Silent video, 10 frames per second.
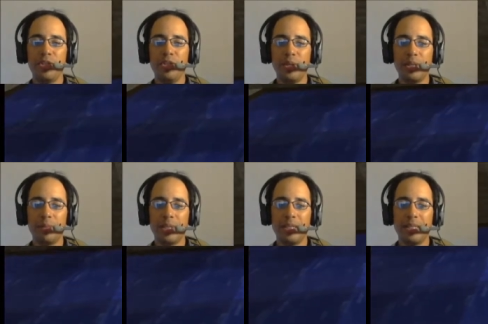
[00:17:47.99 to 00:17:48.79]
mean, you can
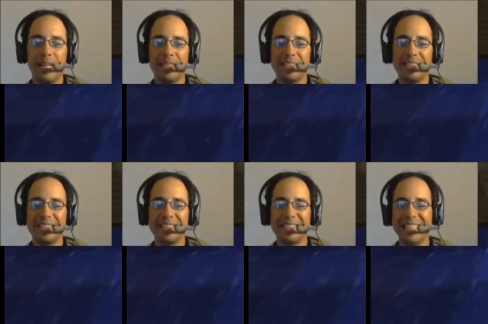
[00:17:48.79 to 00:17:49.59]
do it, but I
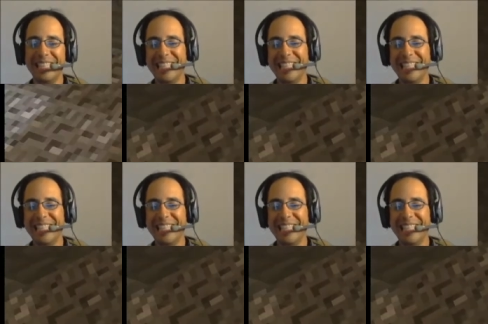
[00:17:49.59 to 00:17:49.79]
don't know.